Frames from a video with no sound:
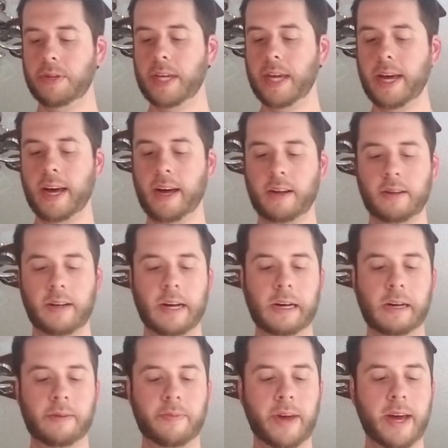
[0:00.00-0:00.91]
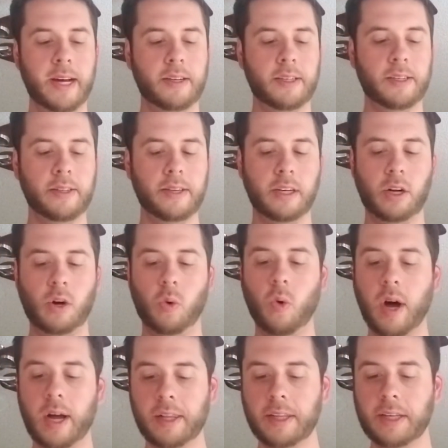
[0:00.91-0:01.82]
yeah, excellent
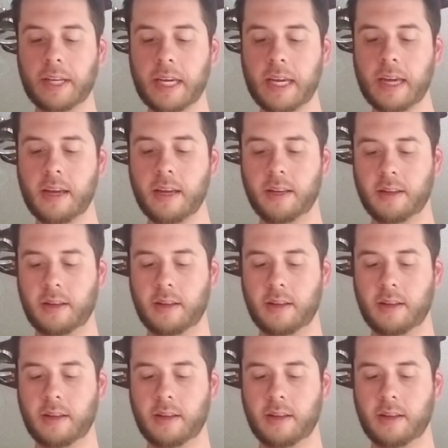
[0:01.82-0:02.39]
quality.